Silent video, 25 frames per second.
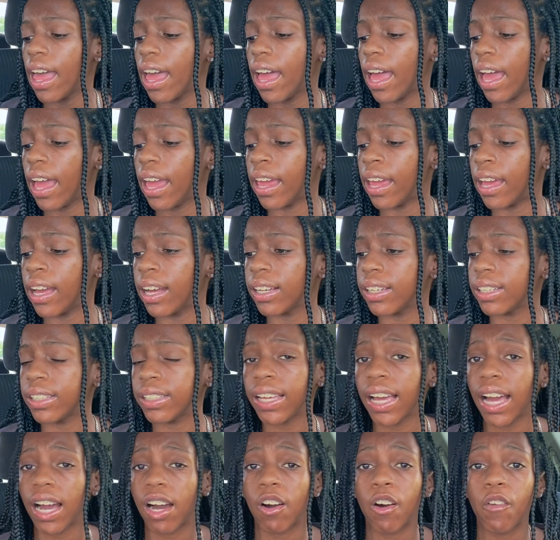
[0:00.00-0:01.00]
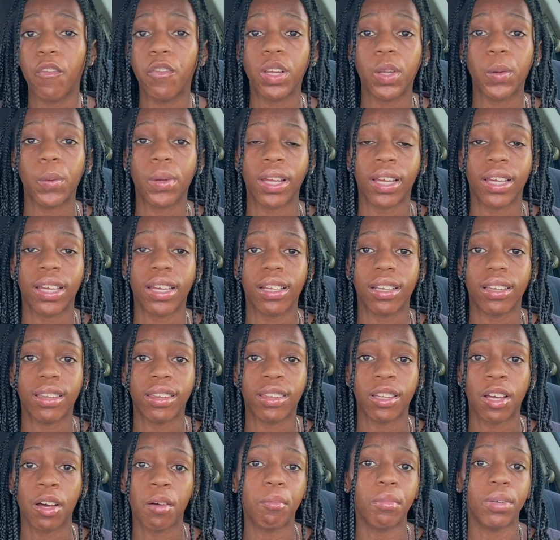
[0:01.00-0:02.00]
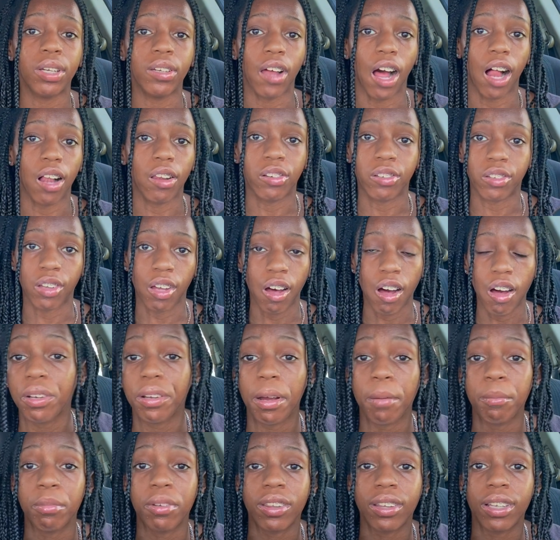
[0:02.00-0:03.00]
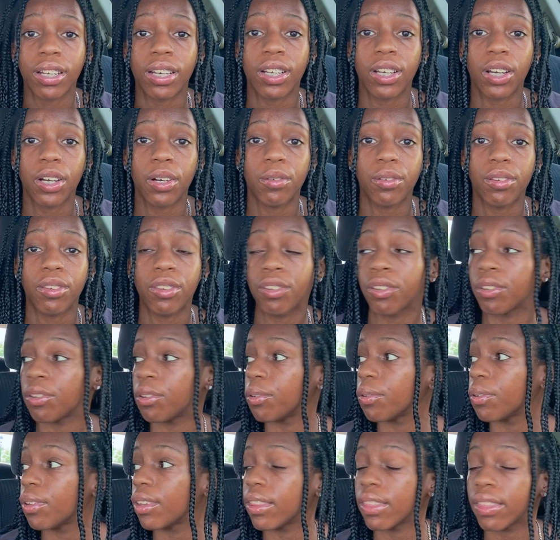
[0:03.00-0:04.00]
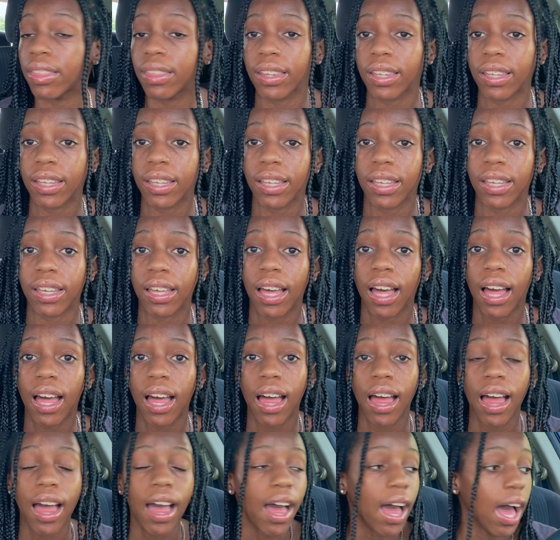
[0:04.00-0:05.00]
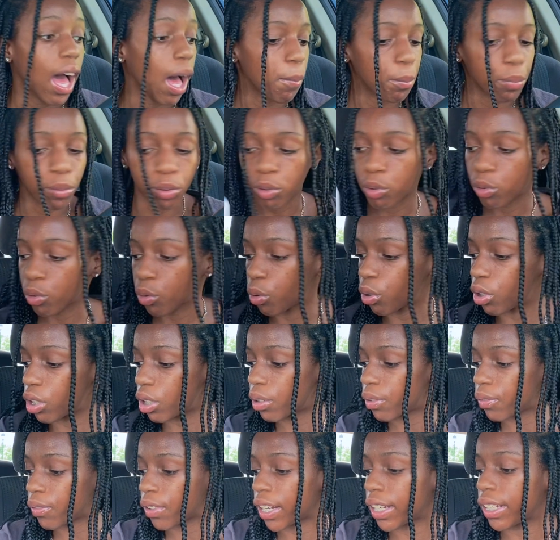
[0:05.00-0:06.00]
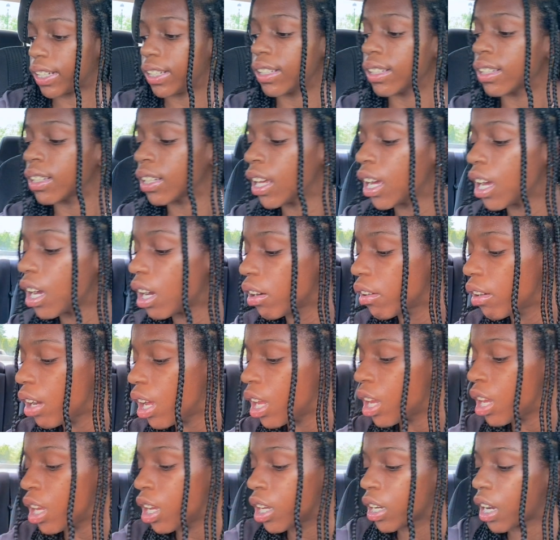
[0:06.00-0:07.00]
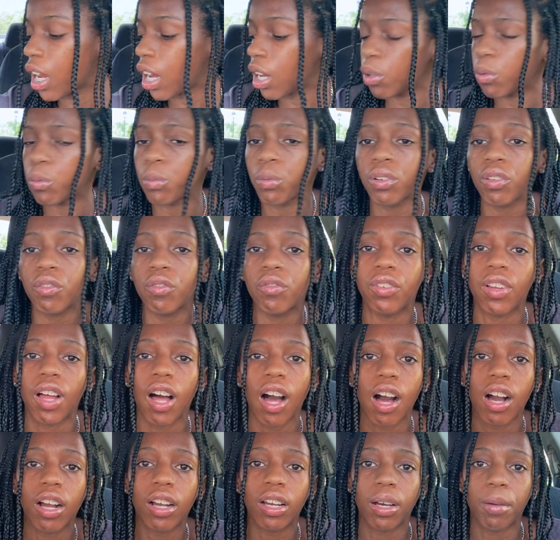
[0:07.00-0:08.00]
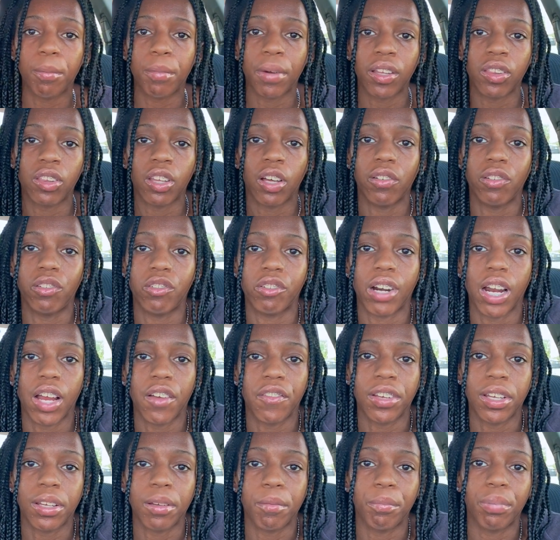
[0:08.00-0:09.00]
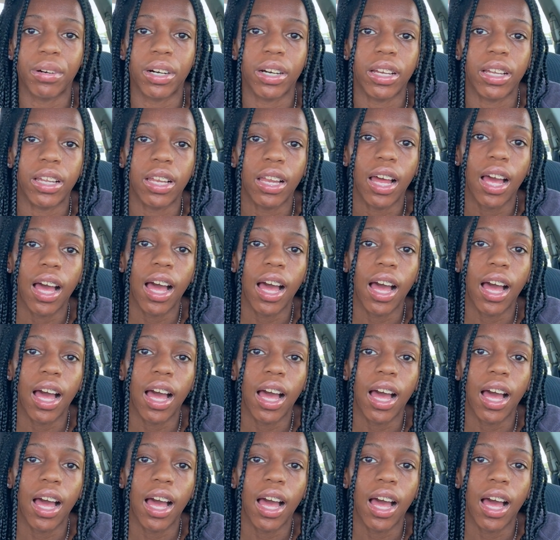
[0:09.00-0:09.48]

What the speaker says: And yeah, hopefully you can get some dollars off. I'm just gonna go to the Apple store right now, and I would vlog myself driving, but